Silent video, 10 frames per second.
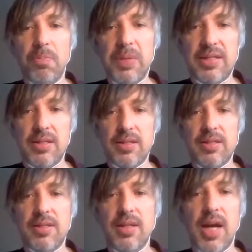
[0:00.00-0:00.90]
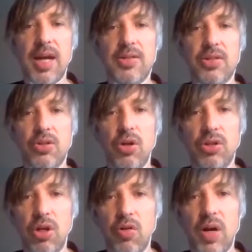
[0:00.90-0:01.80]
business case on
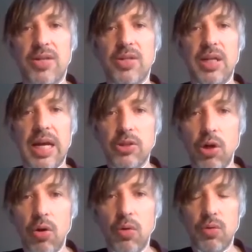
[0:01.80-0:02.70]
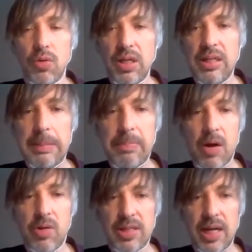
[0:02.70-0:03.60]
the horizon at all in the
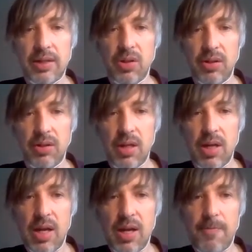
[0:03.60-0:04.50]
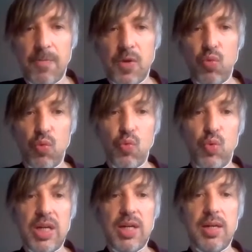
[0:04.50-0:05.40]
power sector.
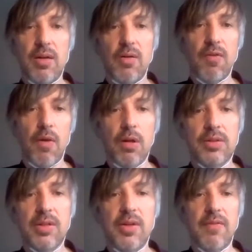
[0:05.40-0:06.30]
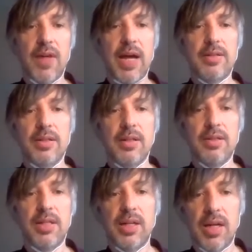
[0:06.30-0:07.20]
We thought that
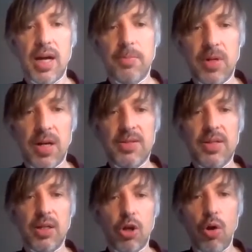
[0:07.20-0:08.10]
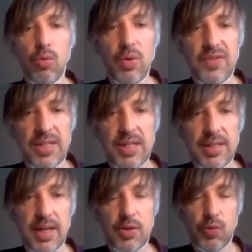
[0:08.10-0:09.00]
decarbonizing coal with
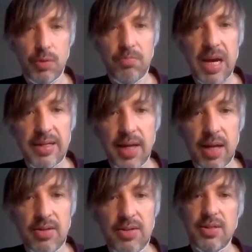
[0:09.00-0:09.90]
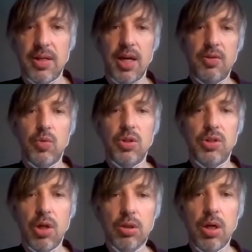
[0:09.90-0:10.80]
CCS would make sense and would
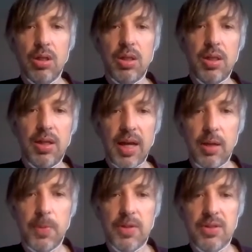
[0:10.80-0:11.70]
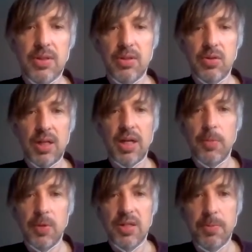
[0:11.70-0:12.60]
not only help us to
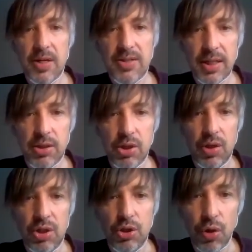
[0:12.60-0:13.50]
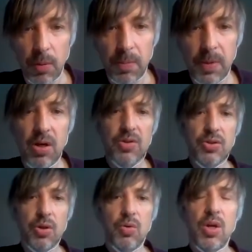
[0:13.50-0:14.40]
decarbonize power sector in Europe, but
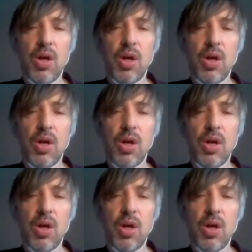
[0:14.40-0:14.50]
also